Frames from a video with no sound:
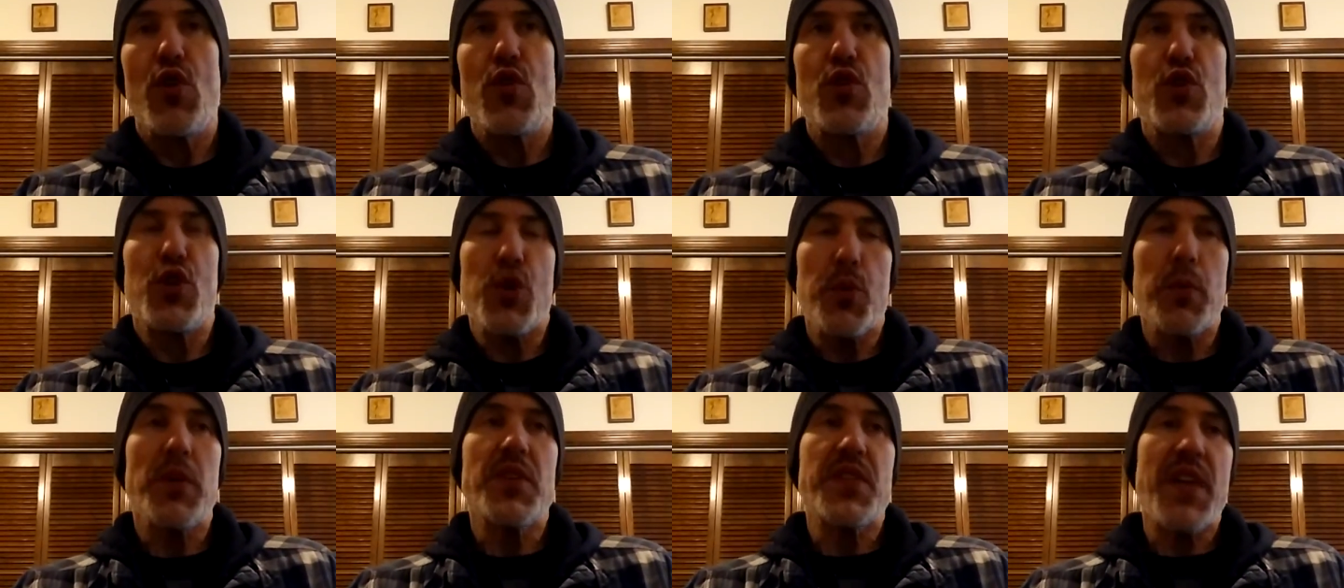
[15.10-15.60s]

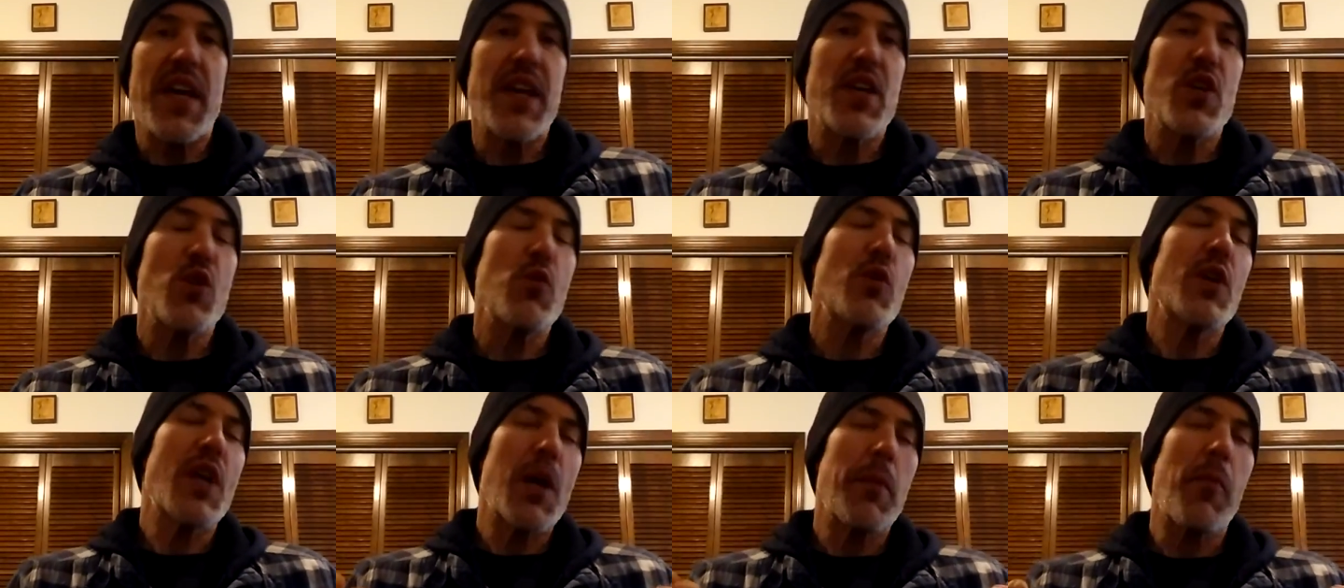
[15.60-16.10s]
you
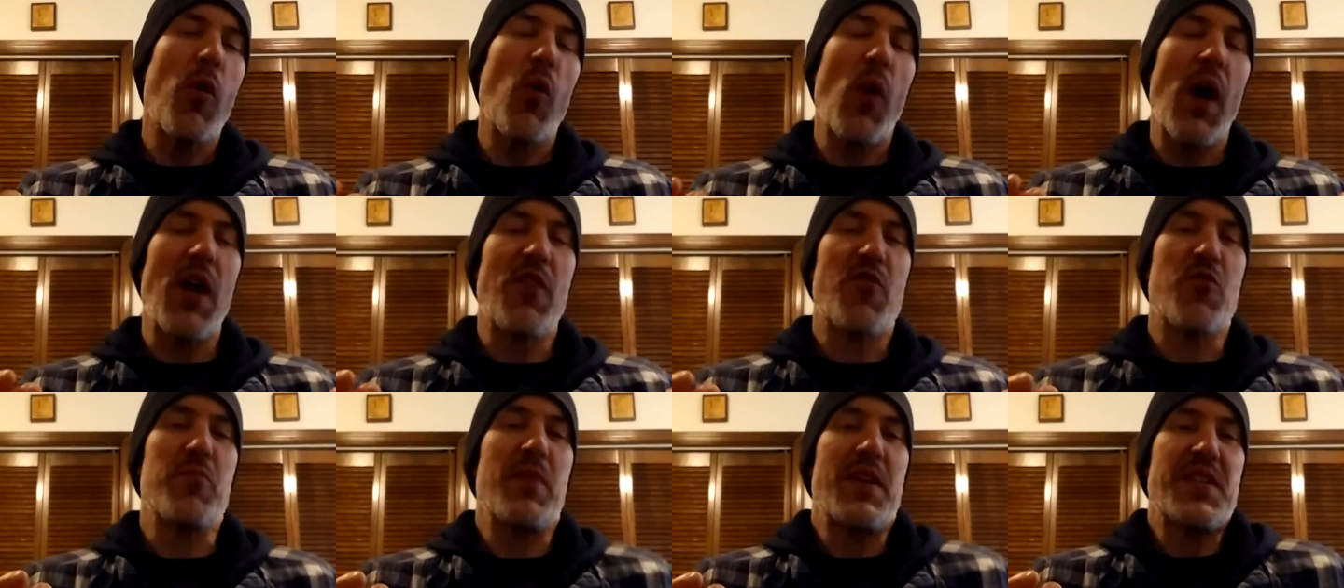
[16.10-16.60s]
would come
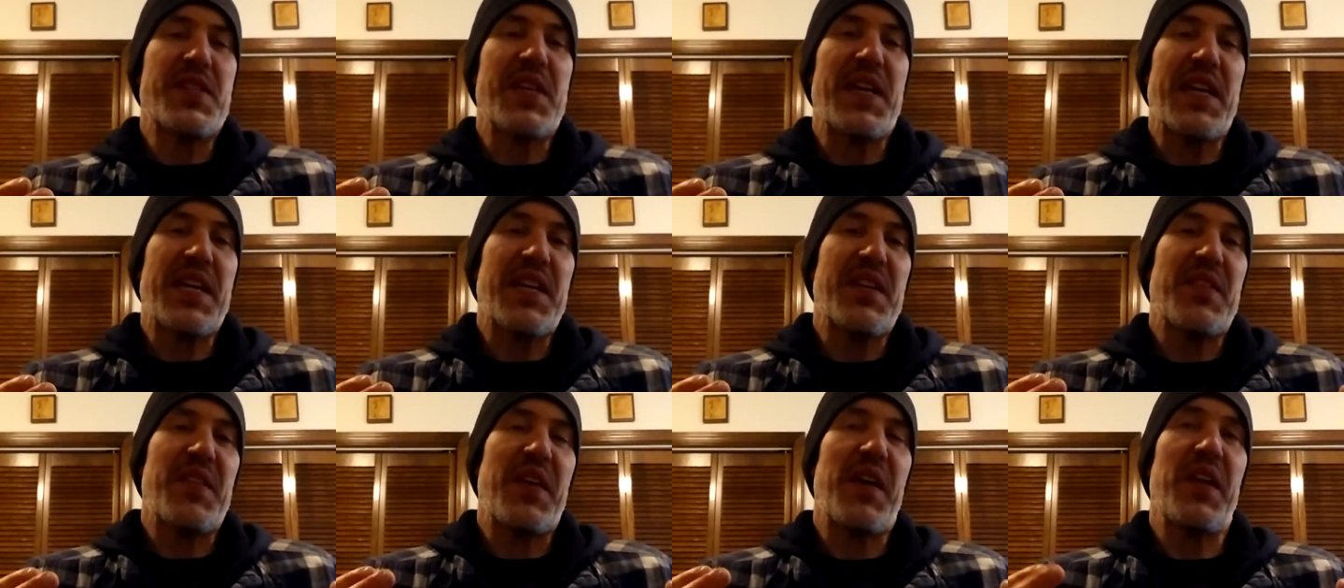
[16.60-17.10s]
away from it
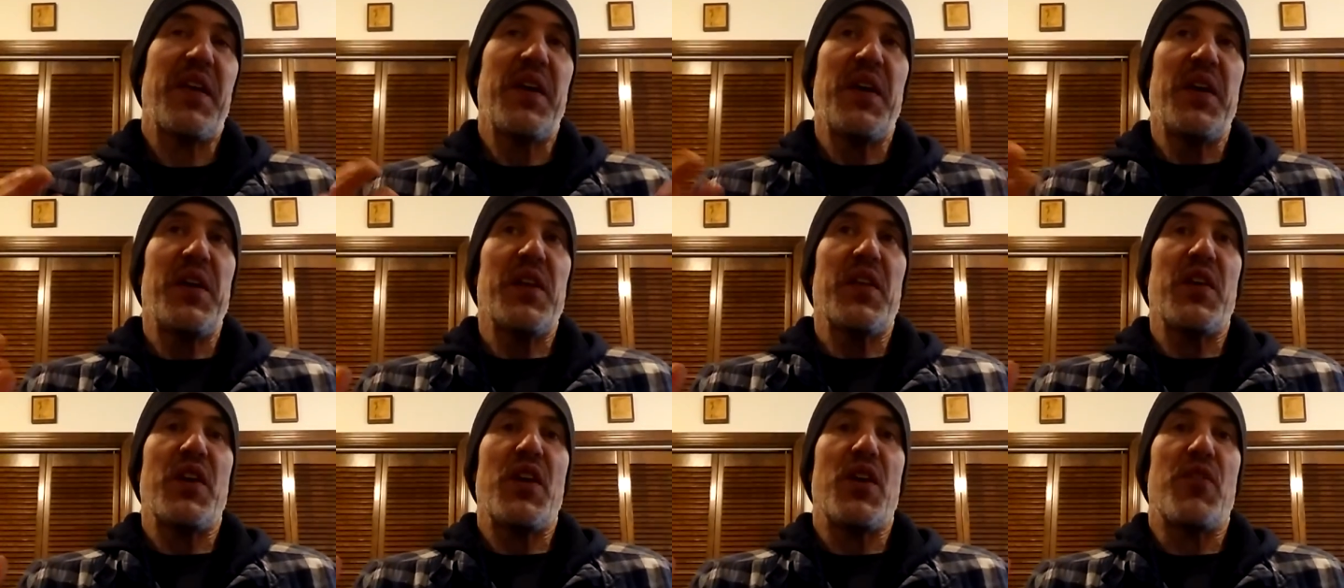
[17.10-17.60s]
taking that
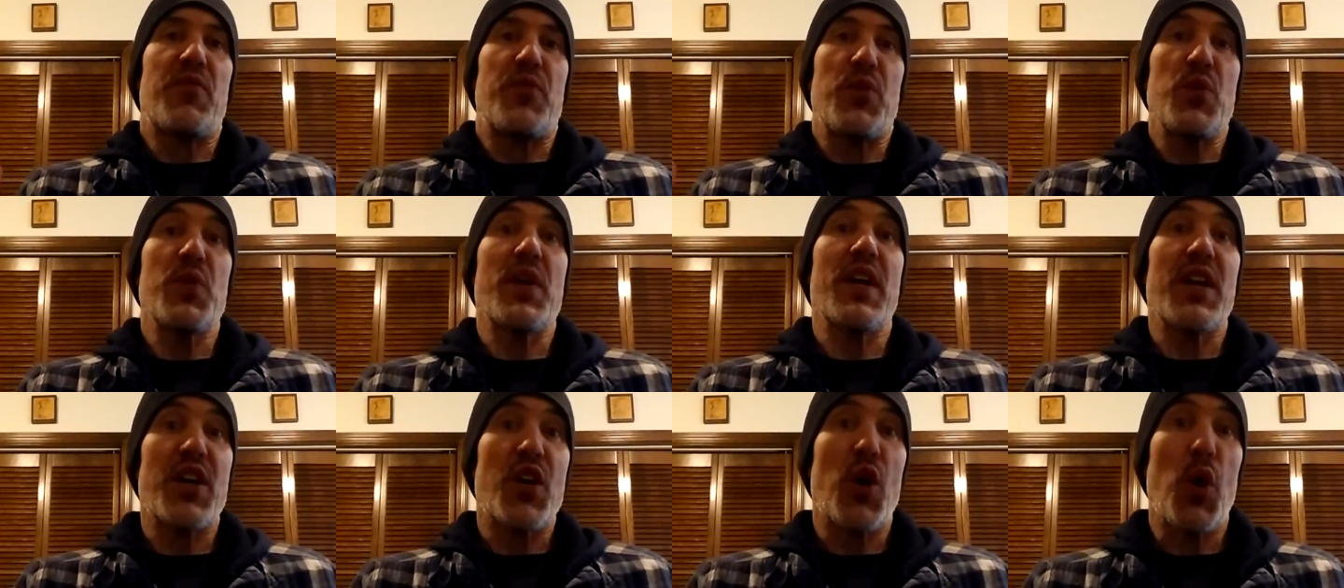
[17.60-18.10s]
if
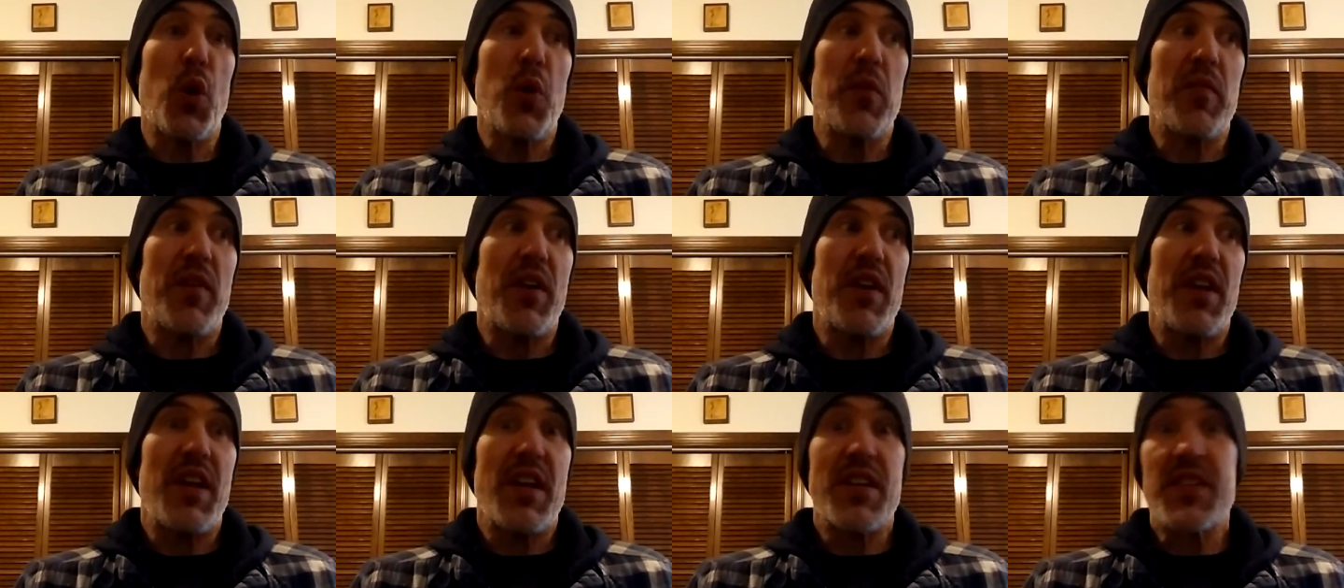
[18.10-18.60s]
you get
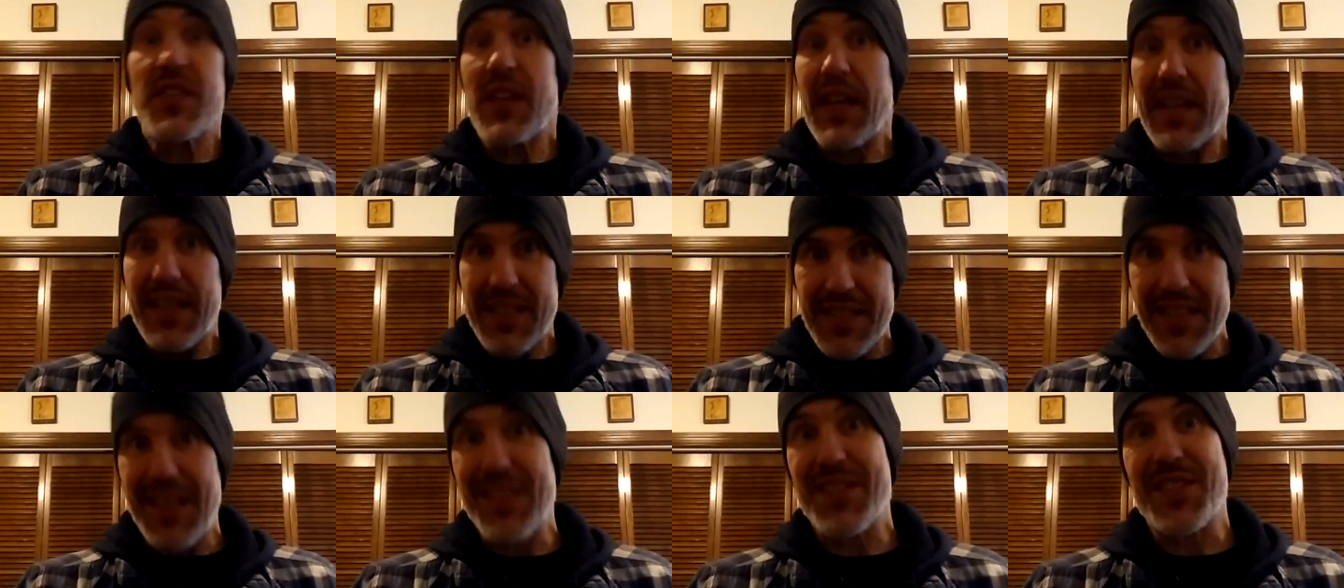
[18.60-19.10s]
COVID, it's
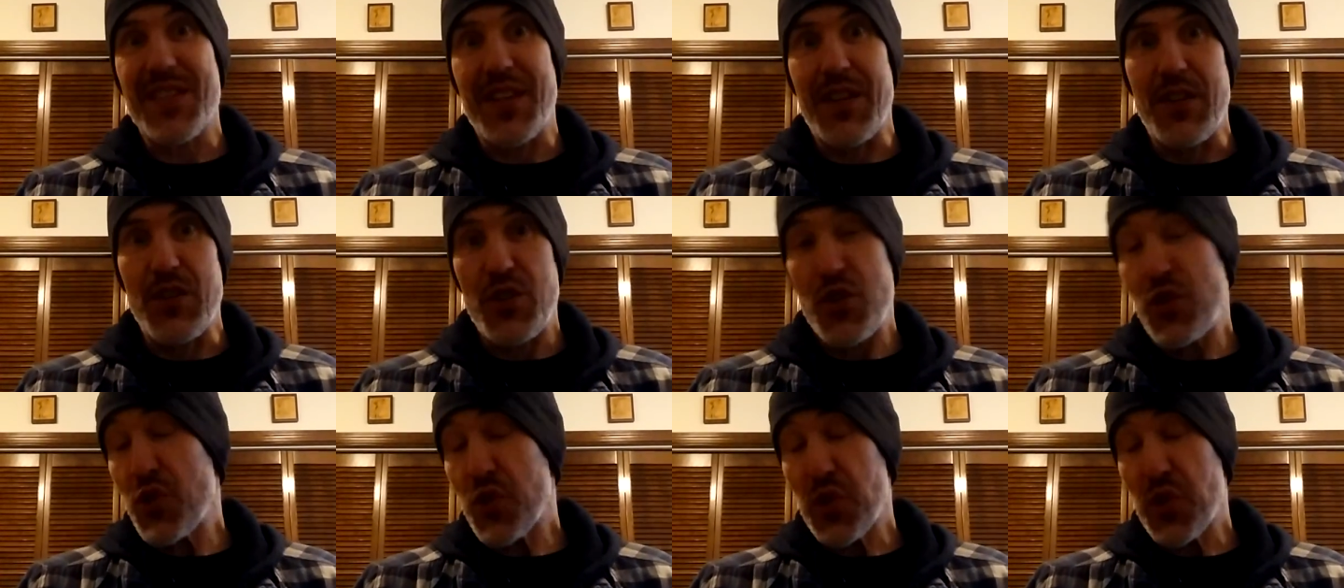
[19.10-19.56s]
like a death sentence.